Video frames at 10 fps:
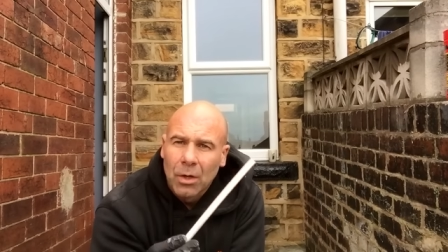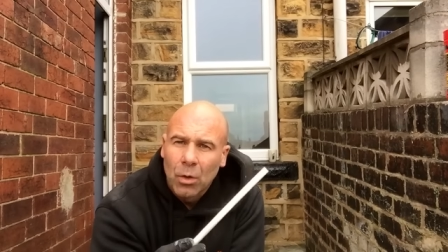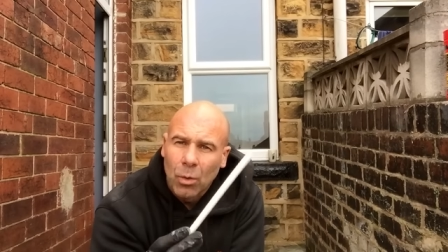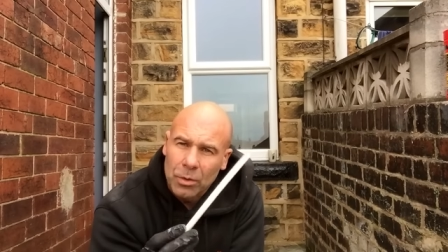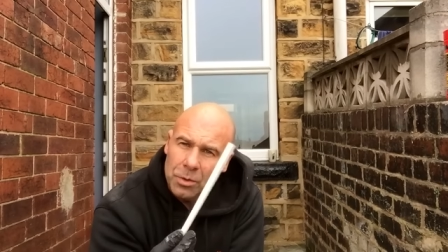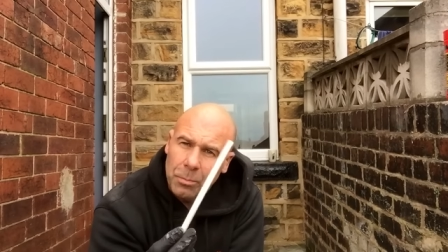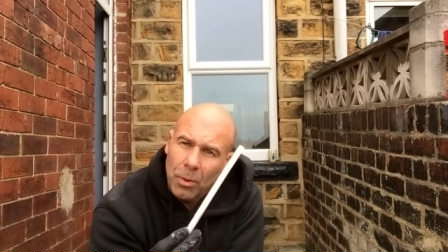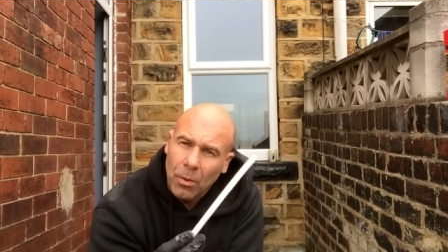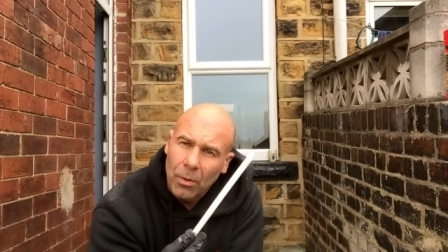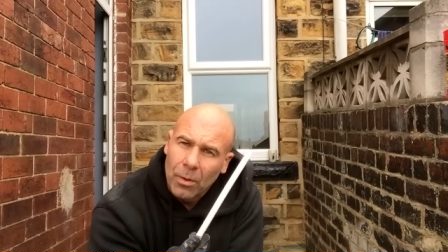who want to
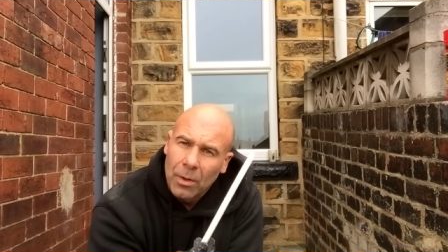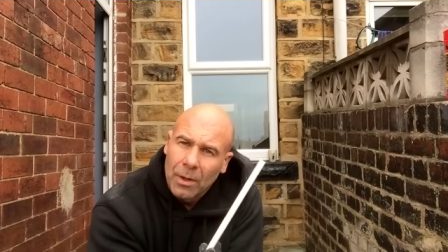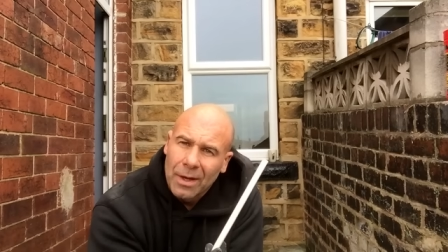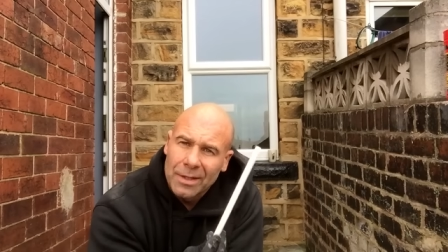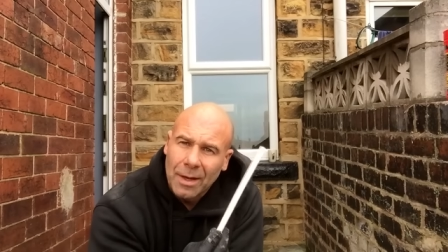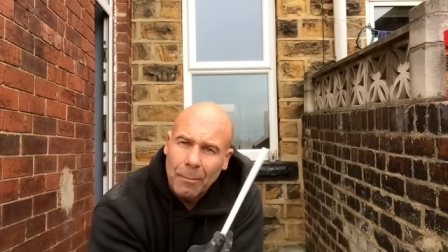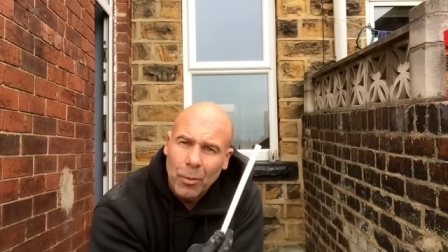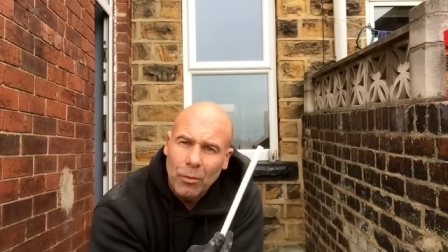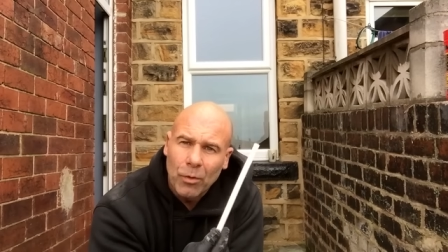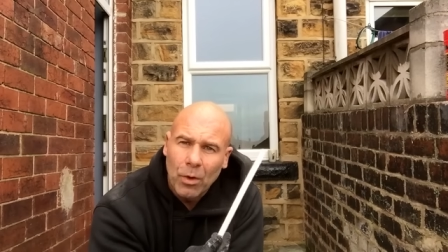put a damp
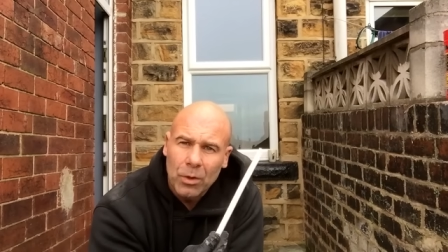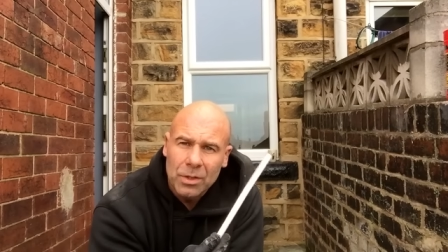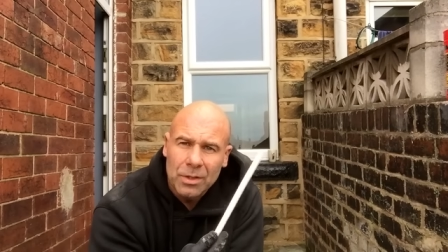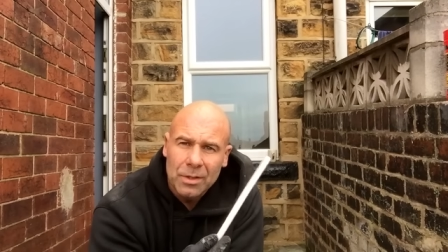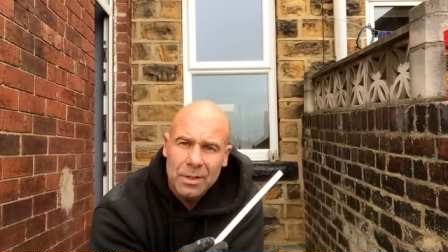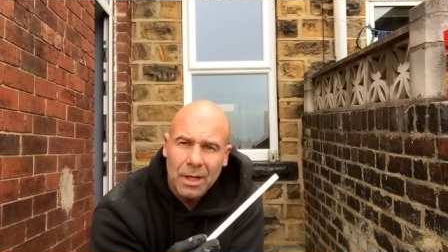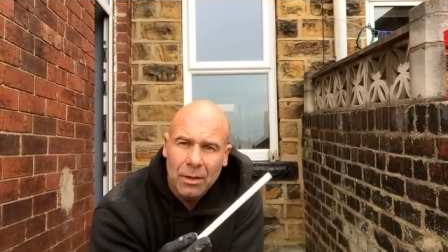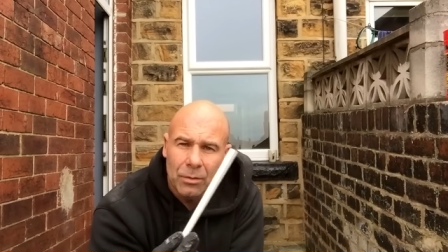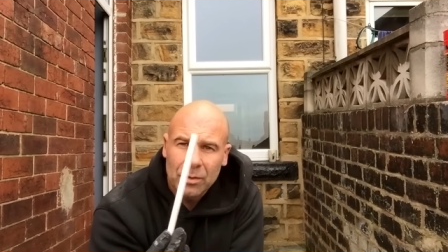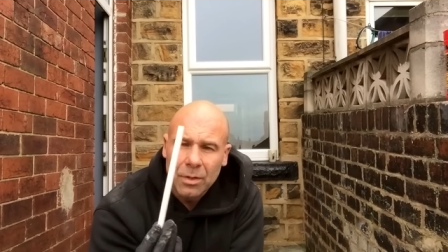proof course in
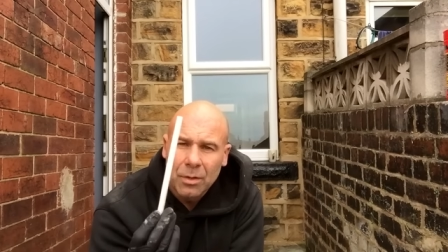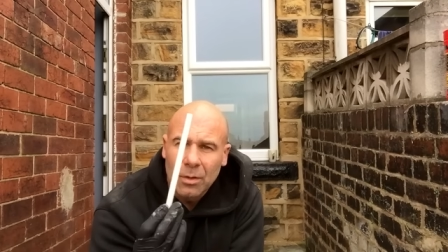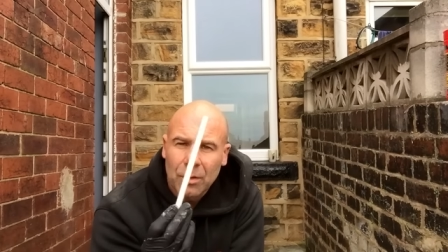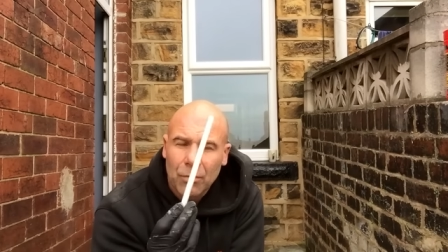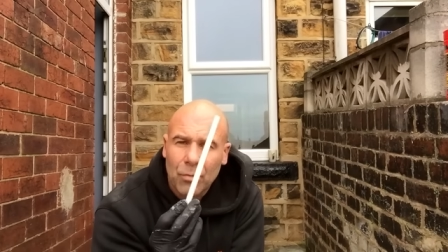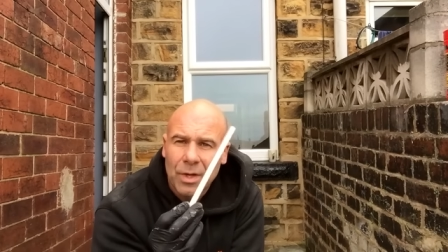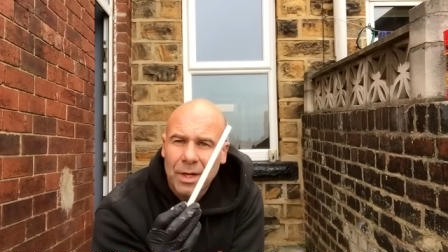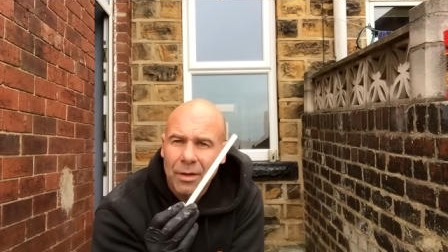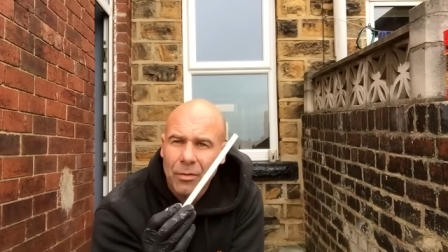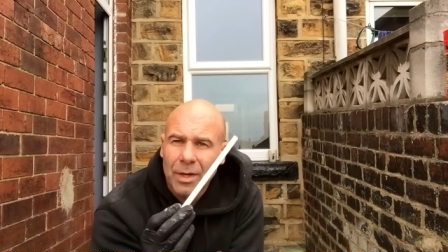themselves.
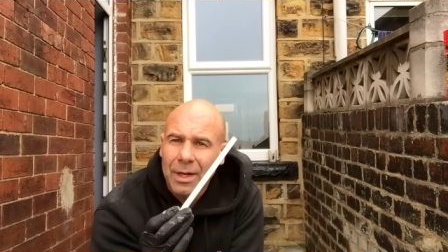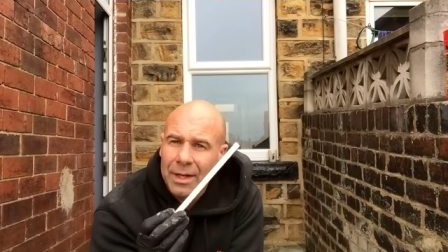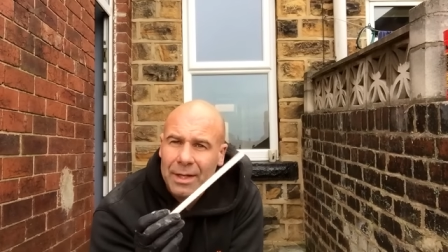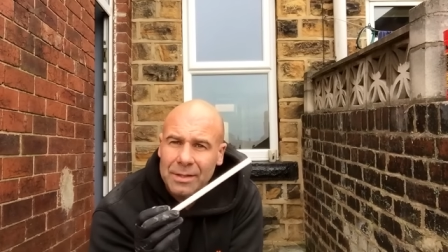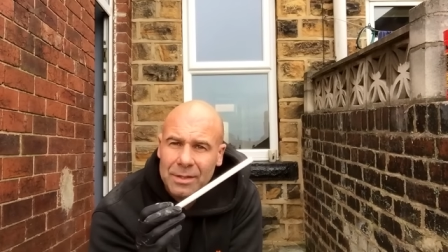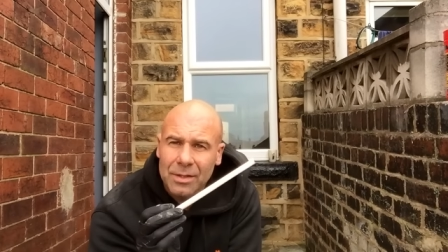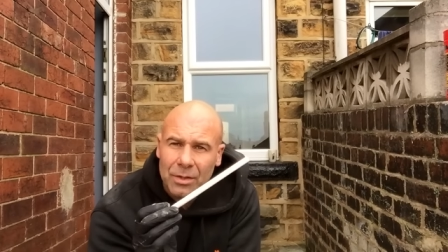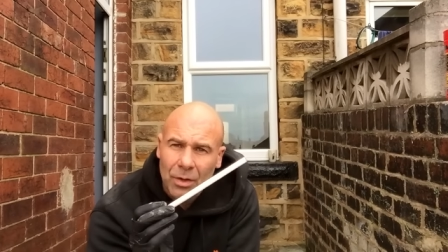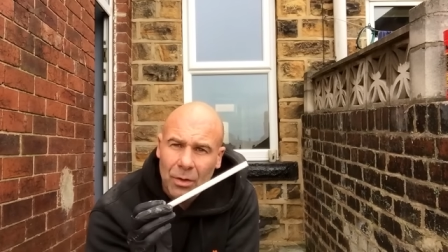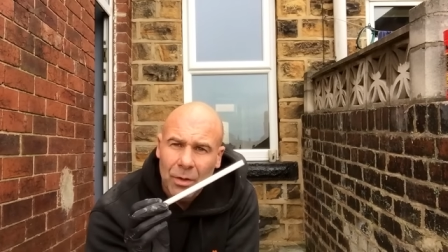Really, really easy
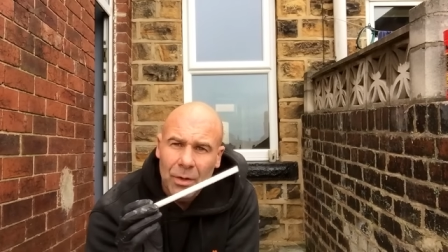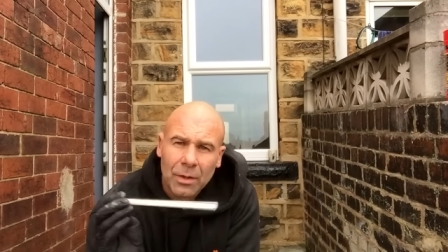to do.